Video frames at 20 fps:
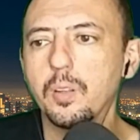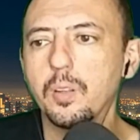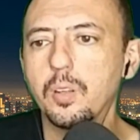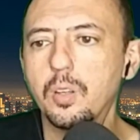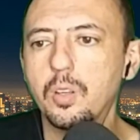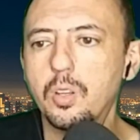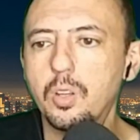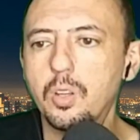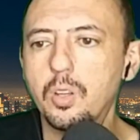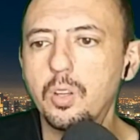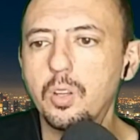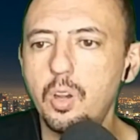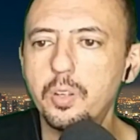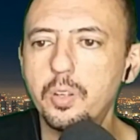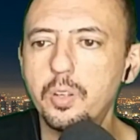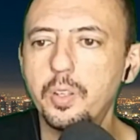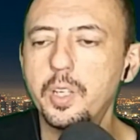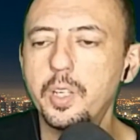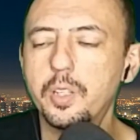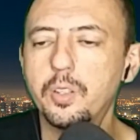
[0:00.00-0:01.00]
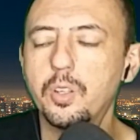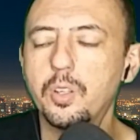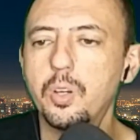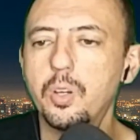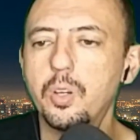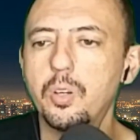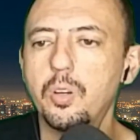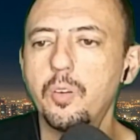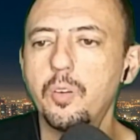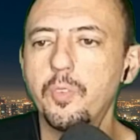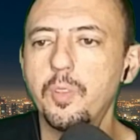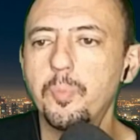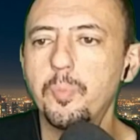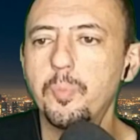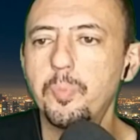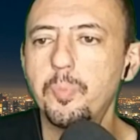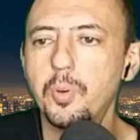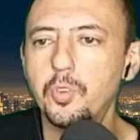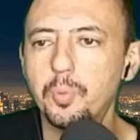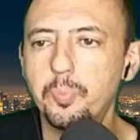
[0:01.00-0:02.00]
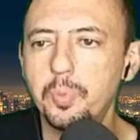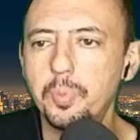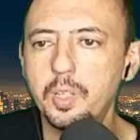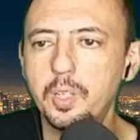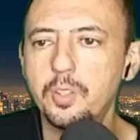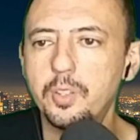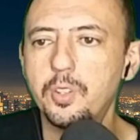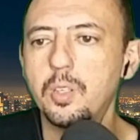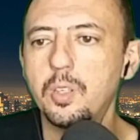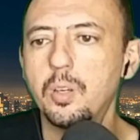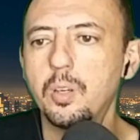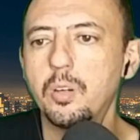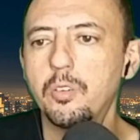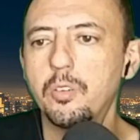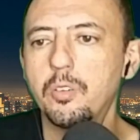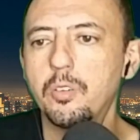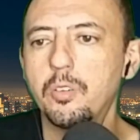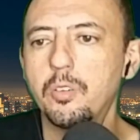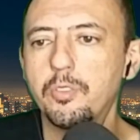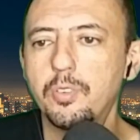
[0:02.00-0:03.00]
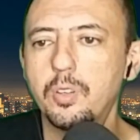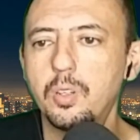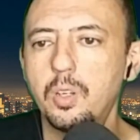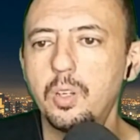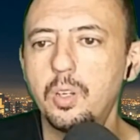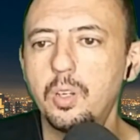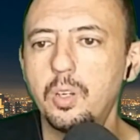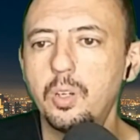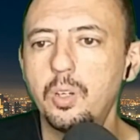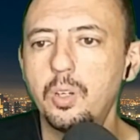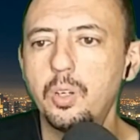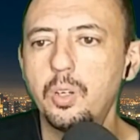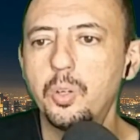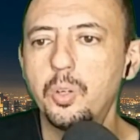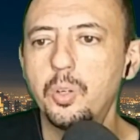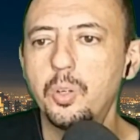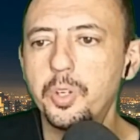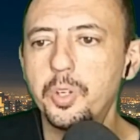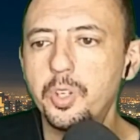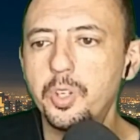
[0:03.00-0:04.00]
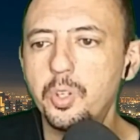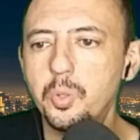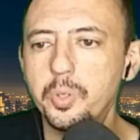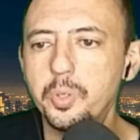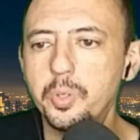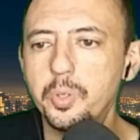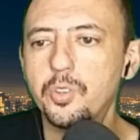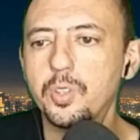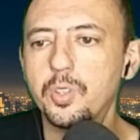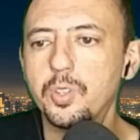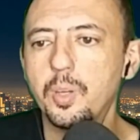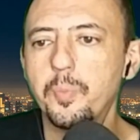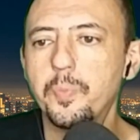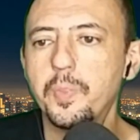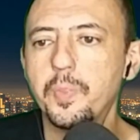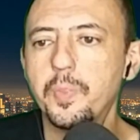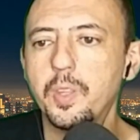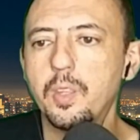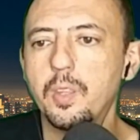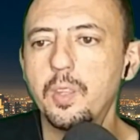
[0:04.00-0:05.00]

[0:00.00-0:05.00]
can't let go of the possibility of renewing something